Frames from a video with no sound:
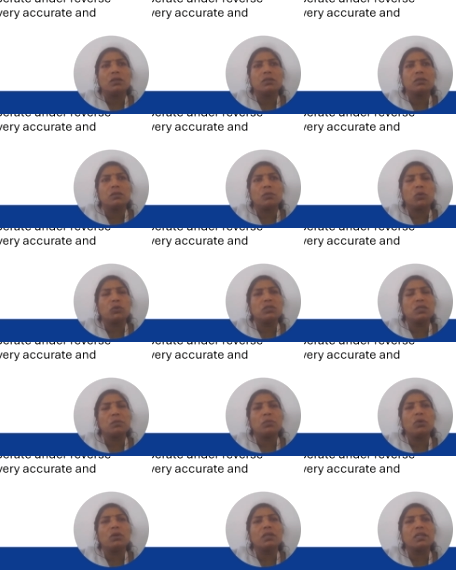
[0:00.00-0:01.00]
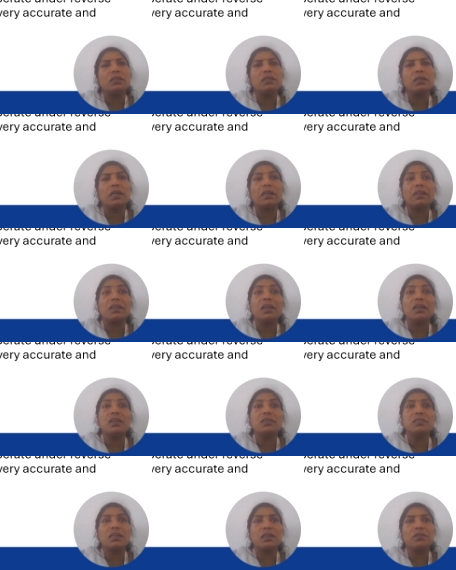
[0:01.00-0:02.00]
So most important,
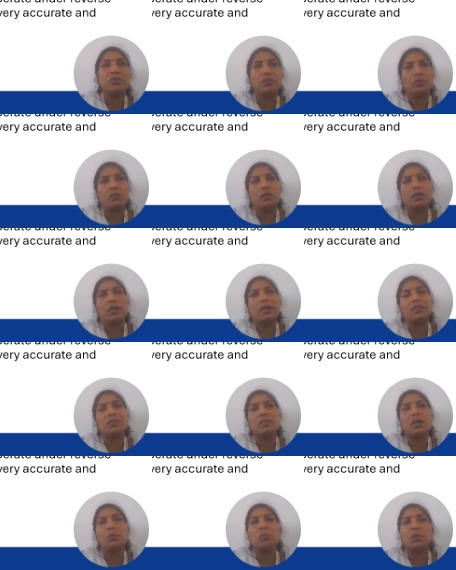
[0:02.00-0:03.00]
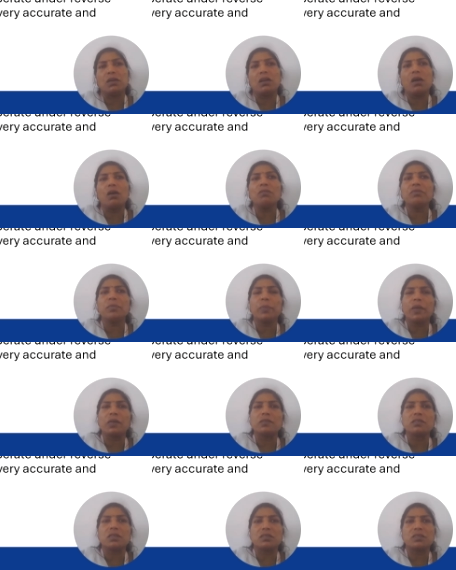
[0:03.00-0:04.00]
real type example of
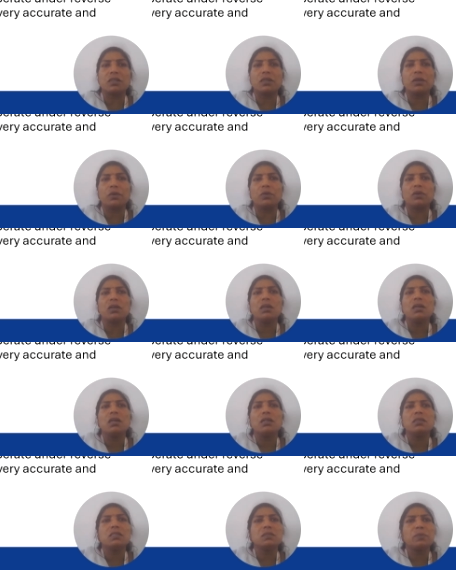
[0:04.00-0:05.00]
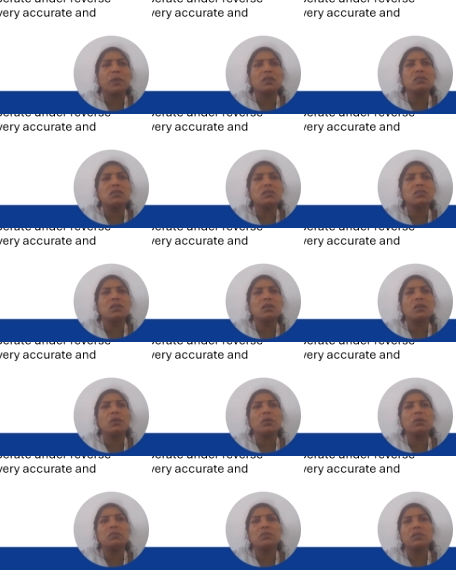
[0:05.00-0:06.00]
PN junction diode. This PN junction
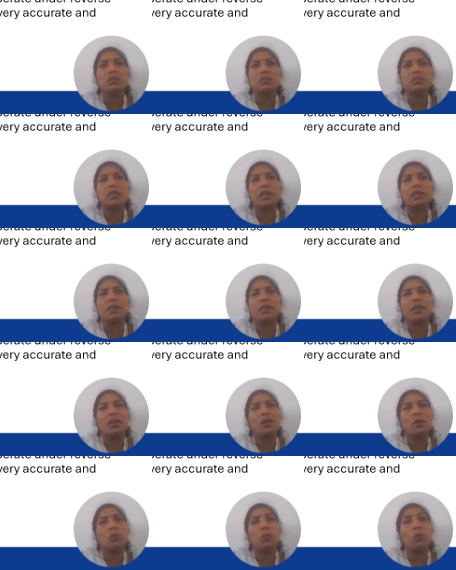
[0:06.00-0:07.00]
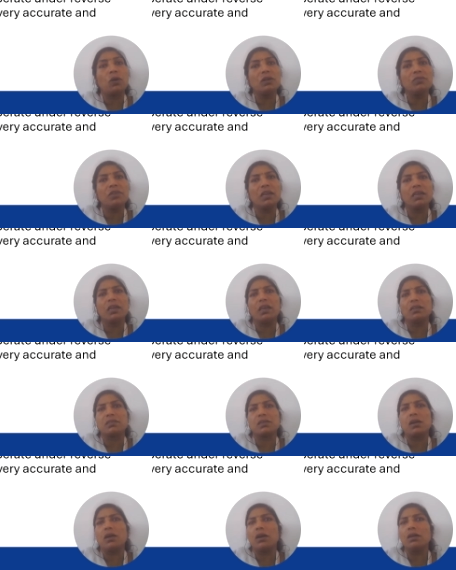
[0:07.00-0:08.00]
diode works like a one-way gate
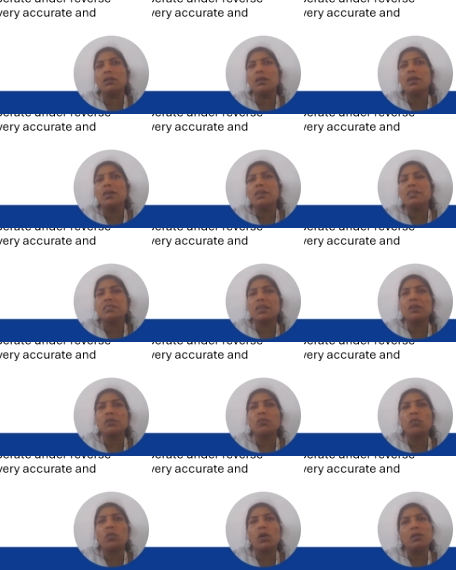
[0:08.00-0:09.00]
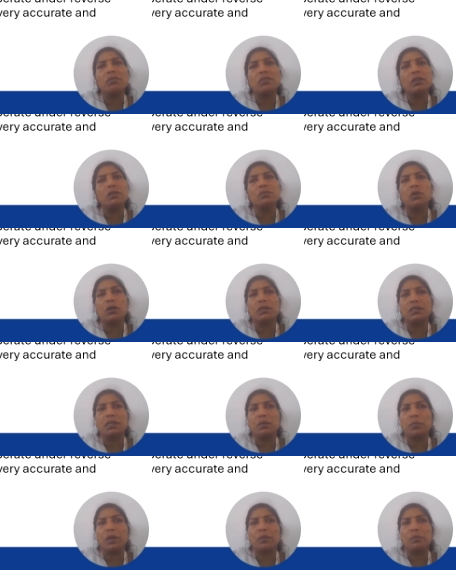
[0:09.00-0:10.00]
or check valve in water
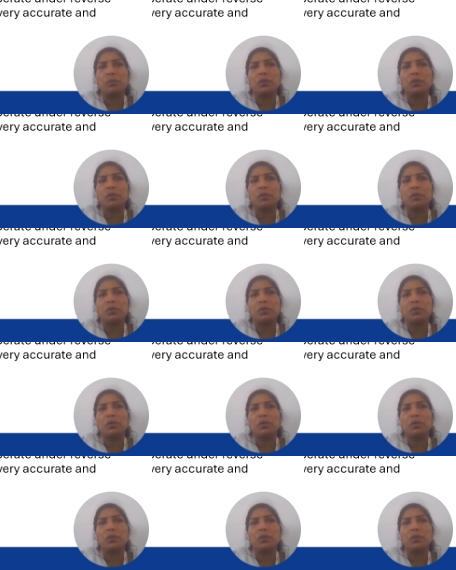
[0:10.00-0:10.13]
pipe.